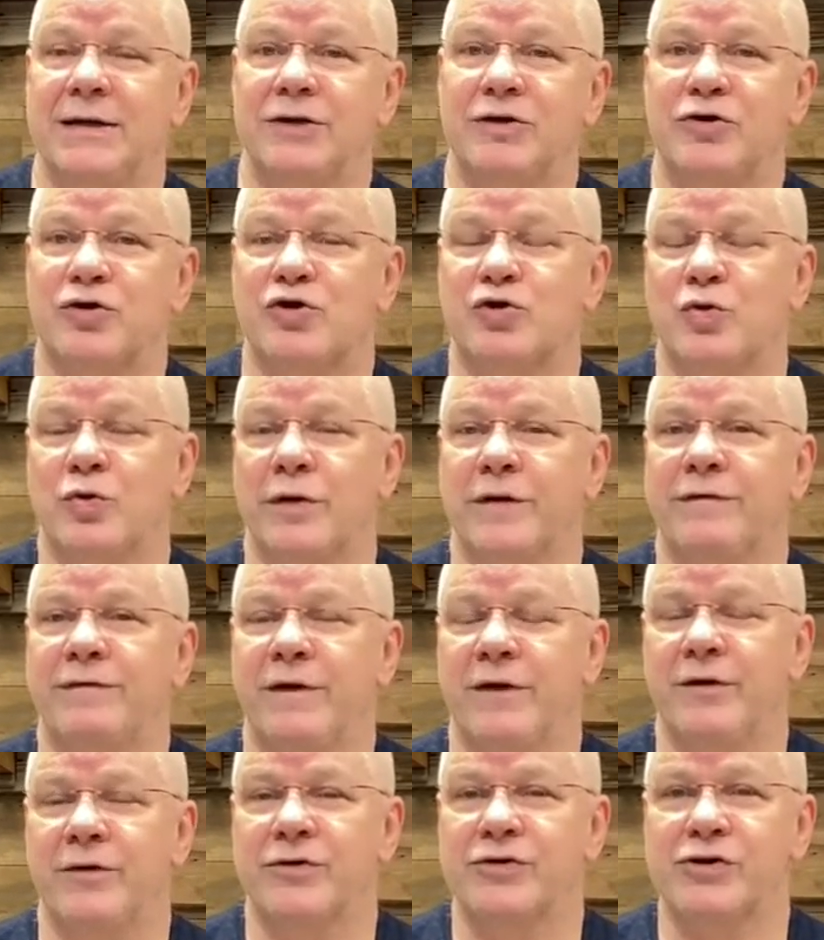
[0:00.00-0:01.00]
destroy
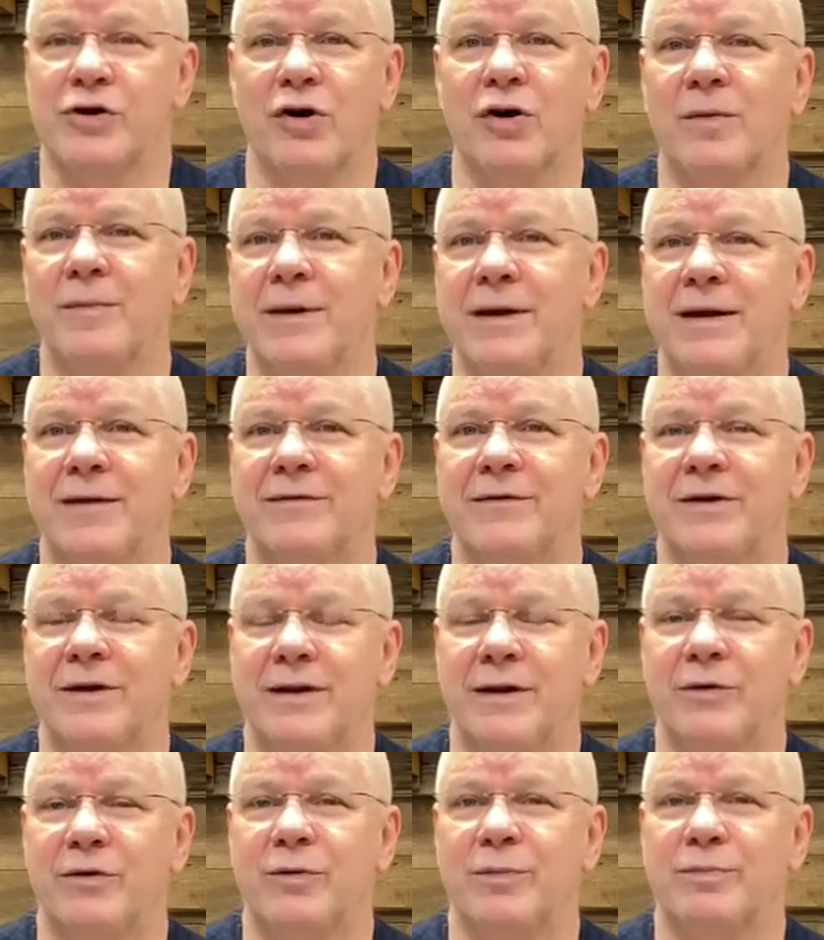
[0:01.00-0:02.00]
Pharaoh's army after
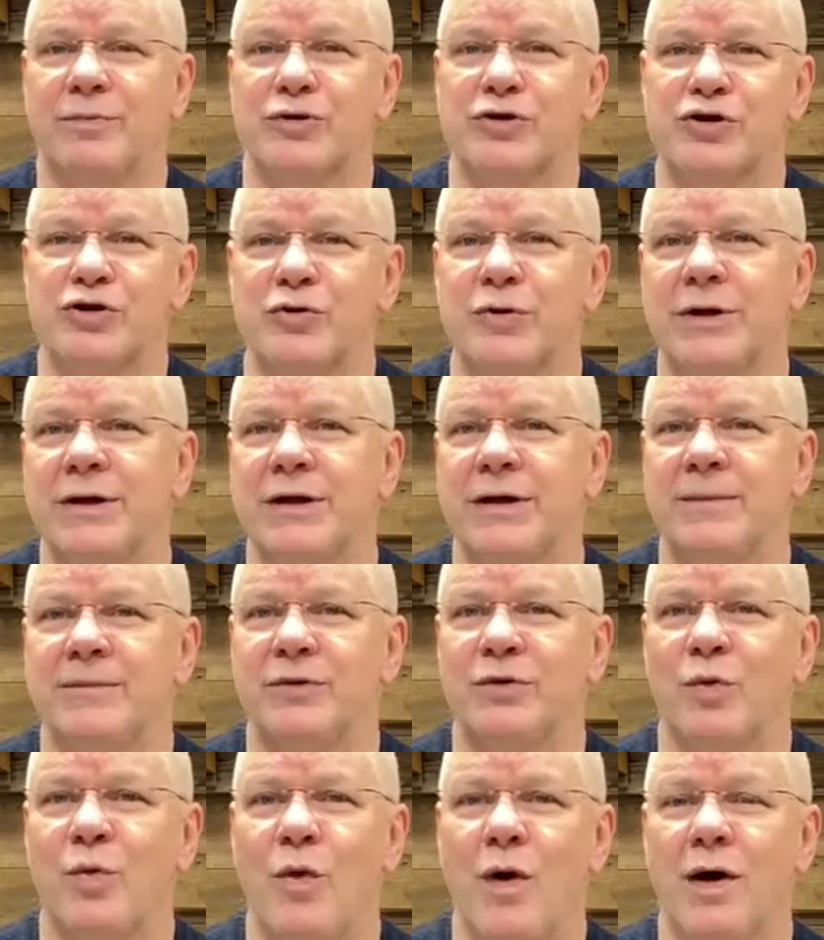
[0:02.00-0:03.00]
they were pursuing him
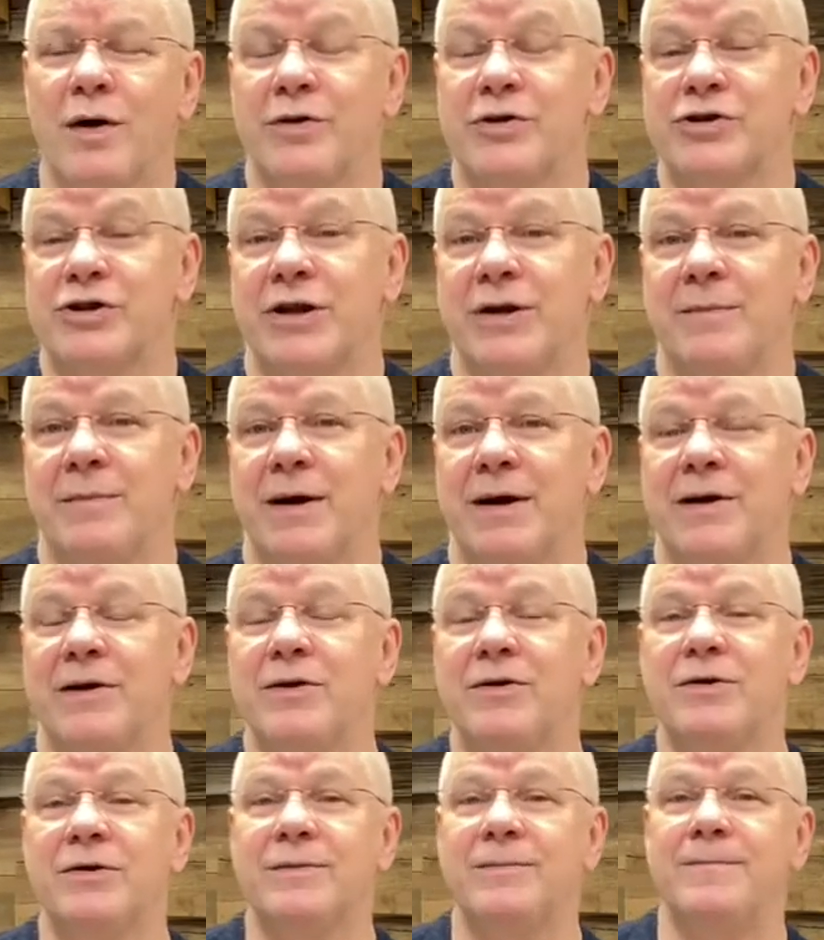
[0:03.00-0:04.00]
and the waters came back
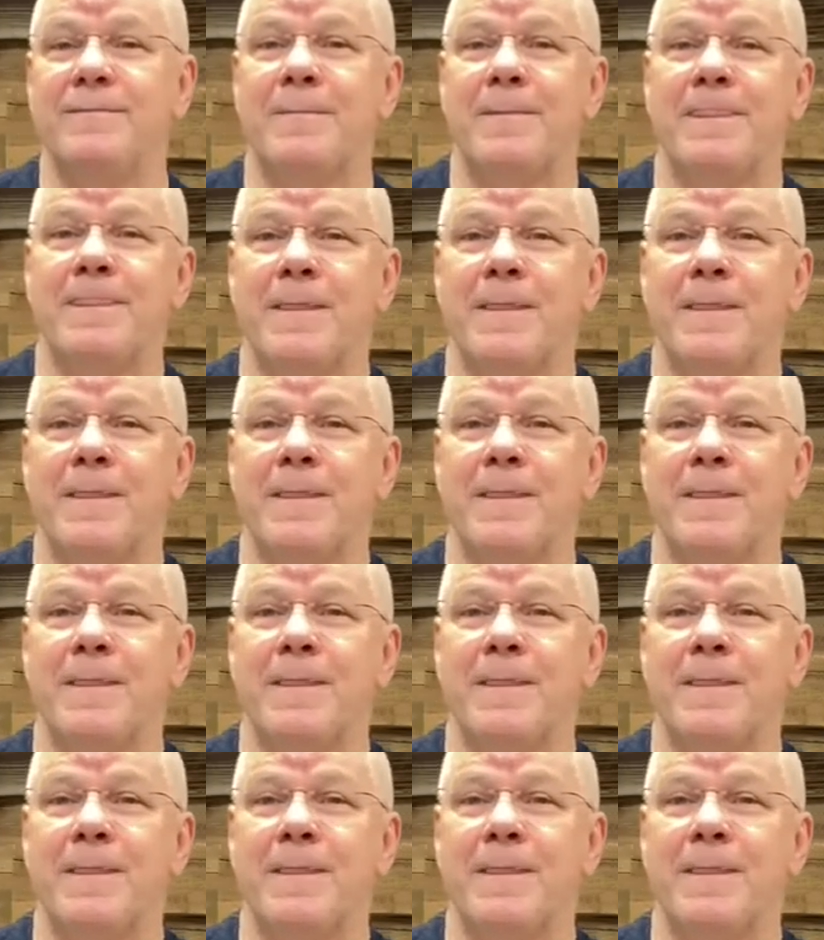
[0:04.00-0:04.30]
on him.